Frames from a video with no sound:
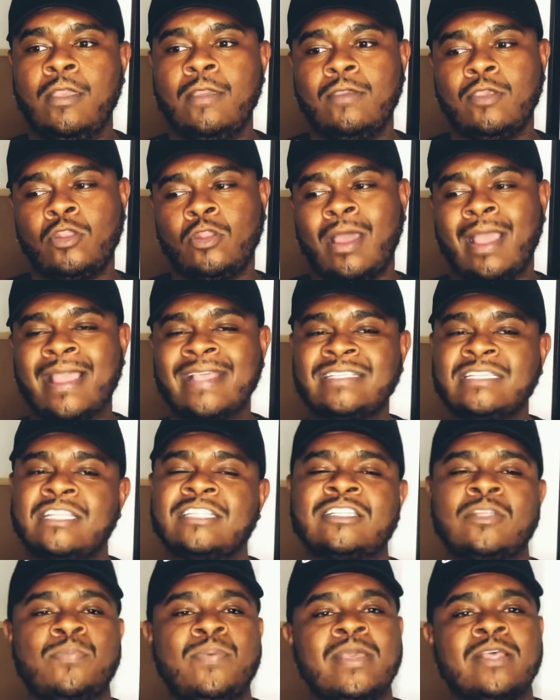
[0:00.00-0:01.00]
You know, I guess it just
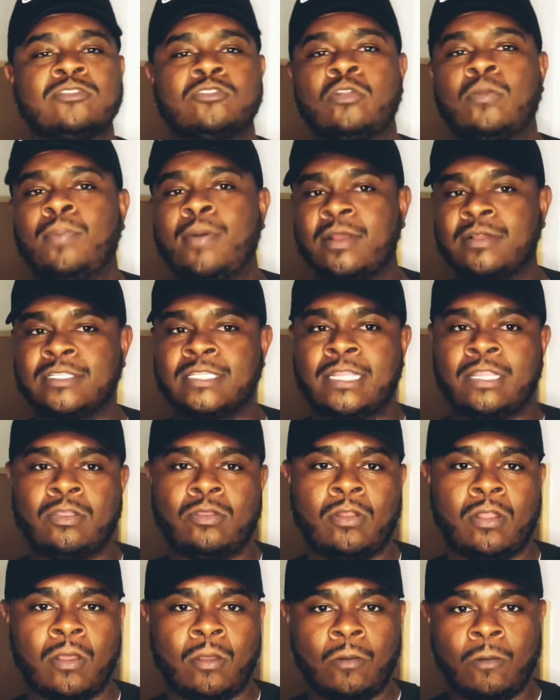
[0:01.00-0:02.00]
depends on the person, you
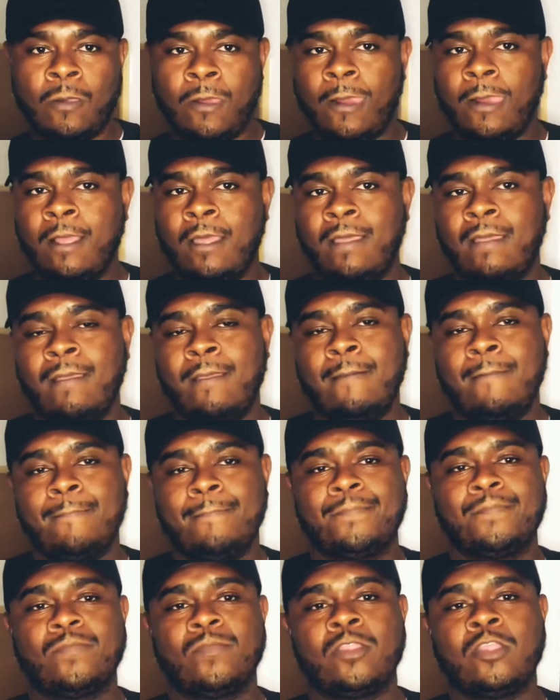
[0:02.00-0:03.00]
know,
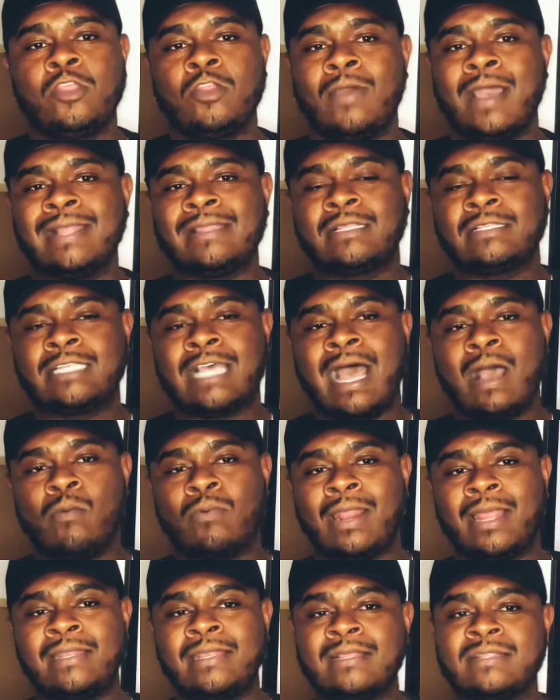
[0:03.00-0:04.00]
at the time when
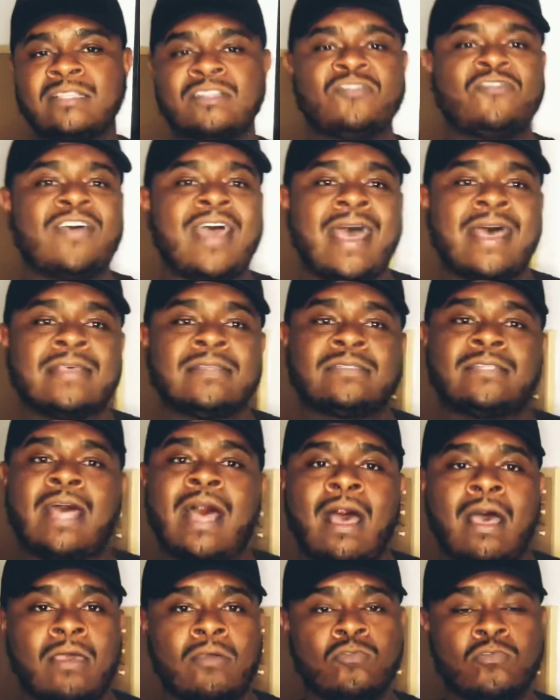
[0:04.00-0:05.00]
I did this fast,
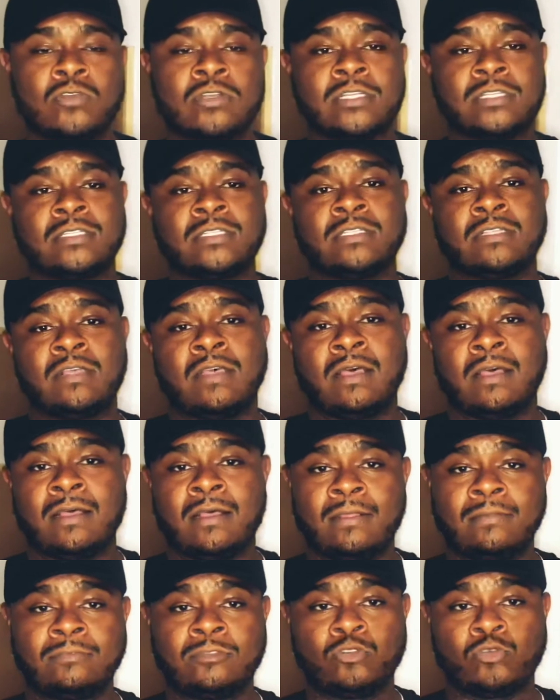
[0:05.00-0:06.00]
I was
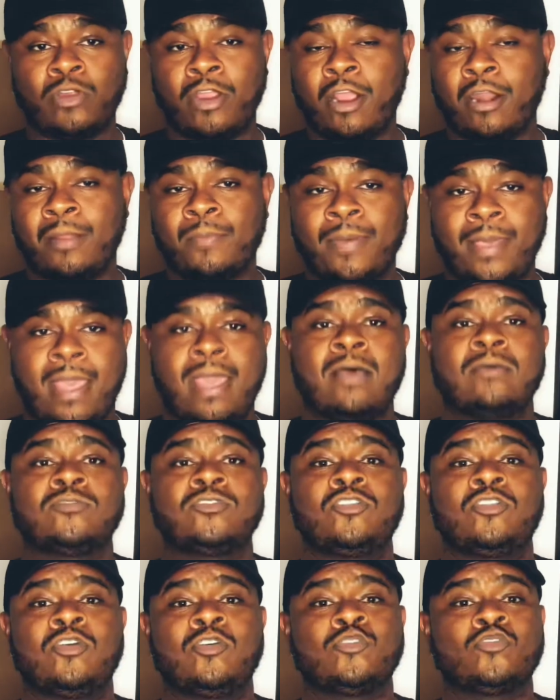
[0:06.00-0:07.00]
300 pounds,
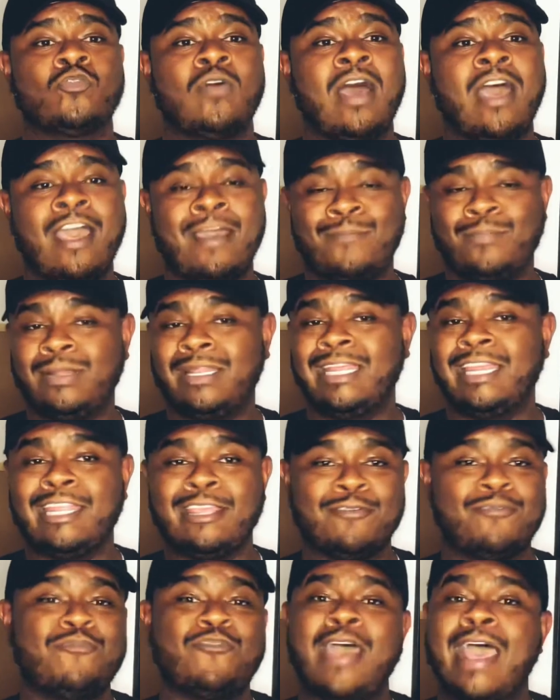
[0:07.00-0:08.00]
you know, so I had plenty
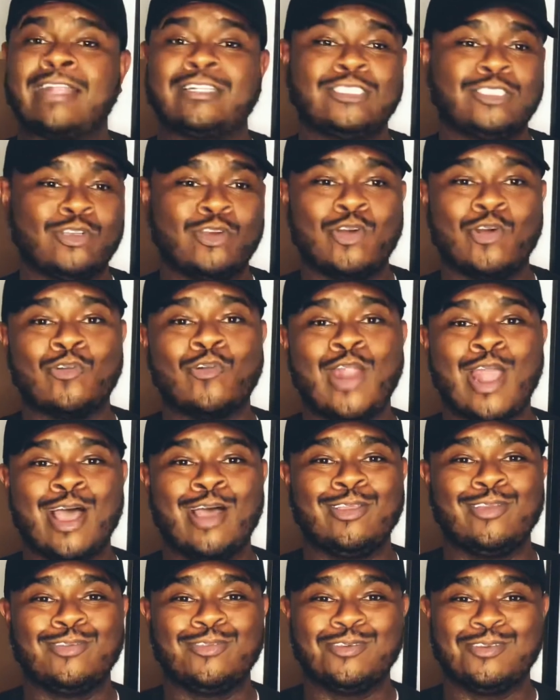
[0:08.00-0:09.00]
of fat to go
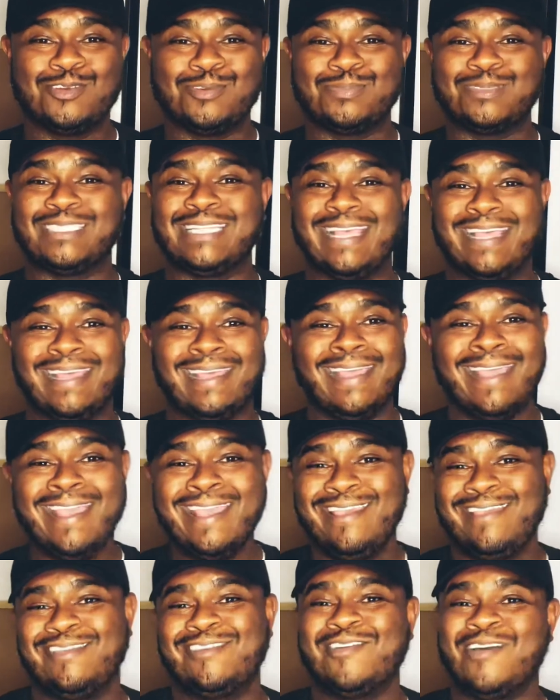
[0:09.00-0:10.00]
around. You know what I'm saying?
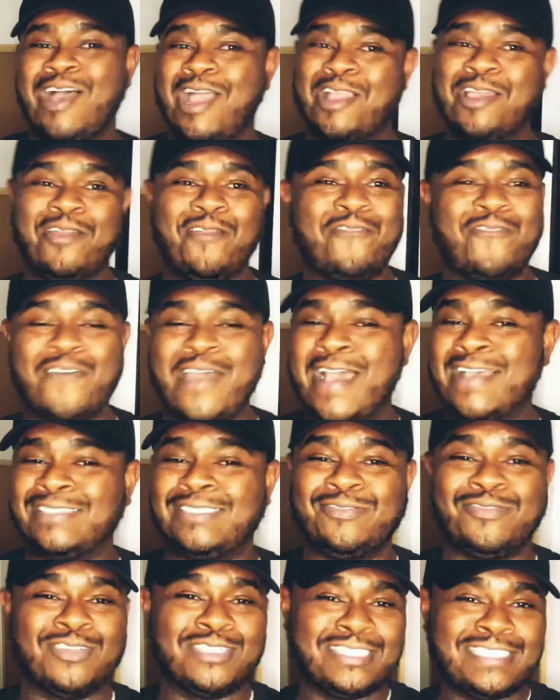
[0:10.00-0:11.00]
You know, I could have fasted
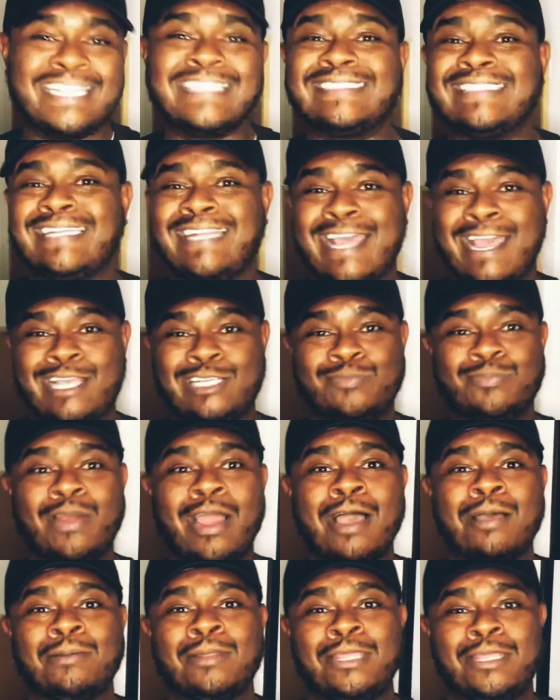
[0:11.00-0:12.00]
for 60 days
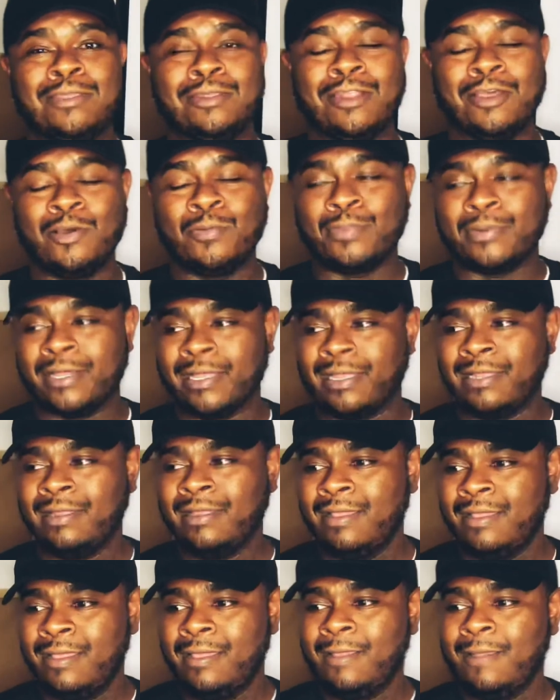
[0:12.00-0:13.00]
probably, you know, but,
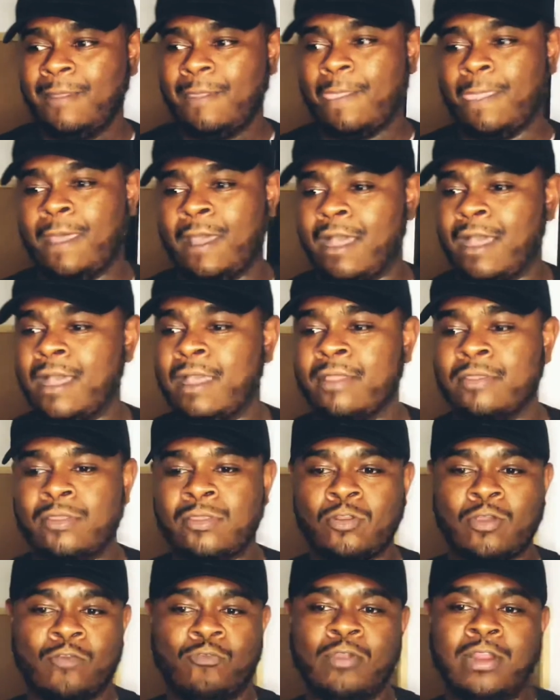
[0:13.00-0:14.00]
you
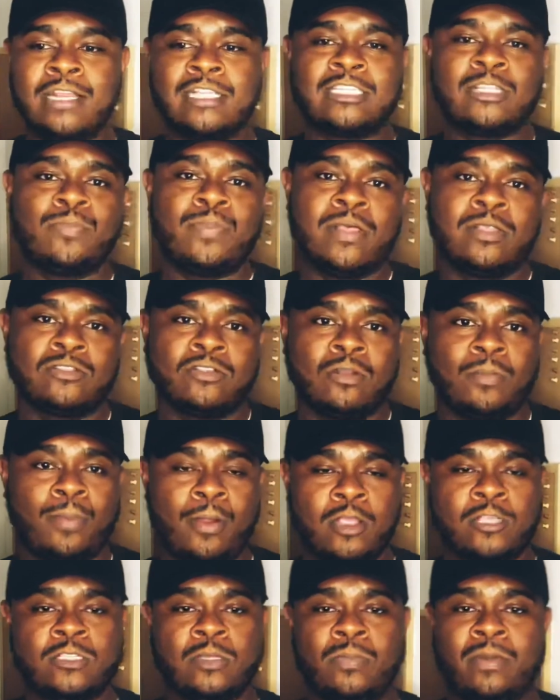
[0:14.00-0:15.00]
know, it really just depends on the
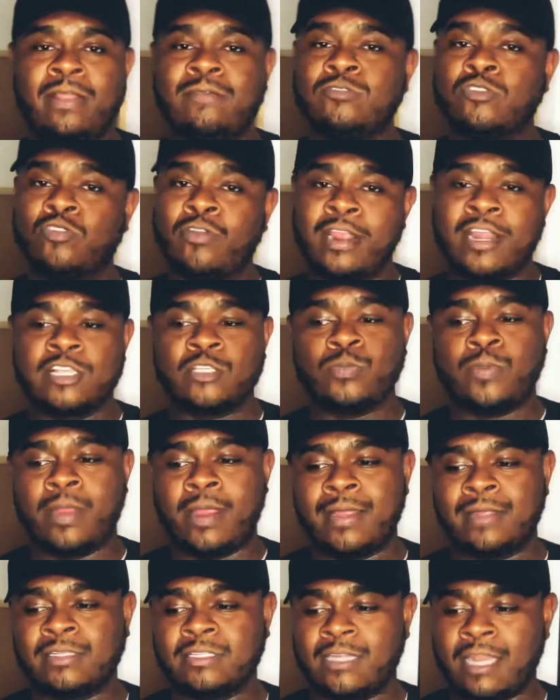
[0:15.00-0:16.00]
person. But it was a great
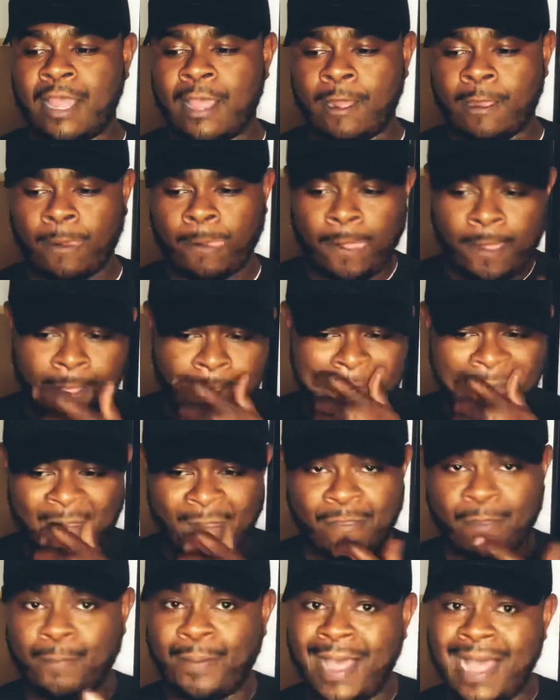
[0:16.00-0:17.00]
experience. Now,
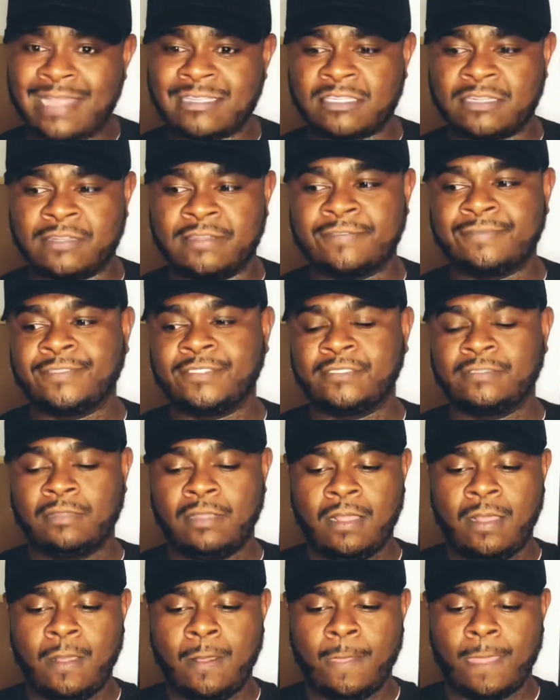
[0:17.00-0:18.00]
the positives,
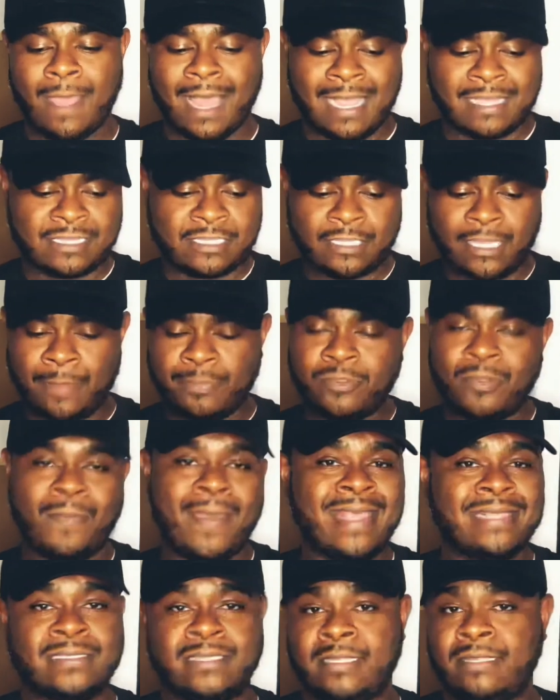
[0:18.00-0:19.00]
I slept
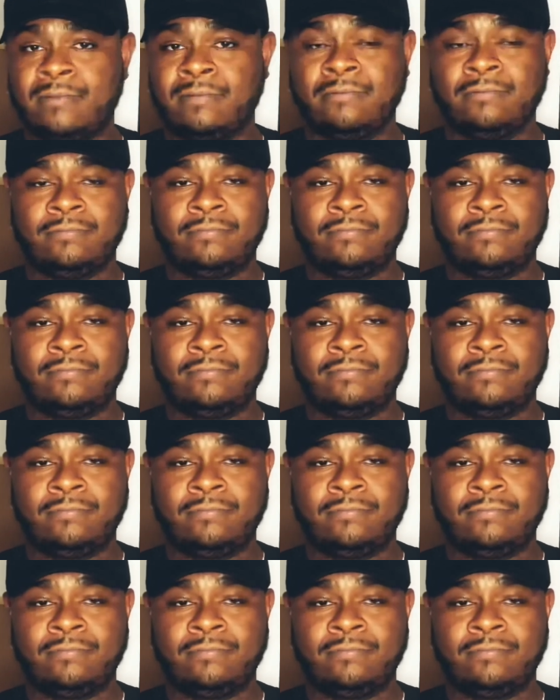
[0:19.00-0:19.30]
amazing.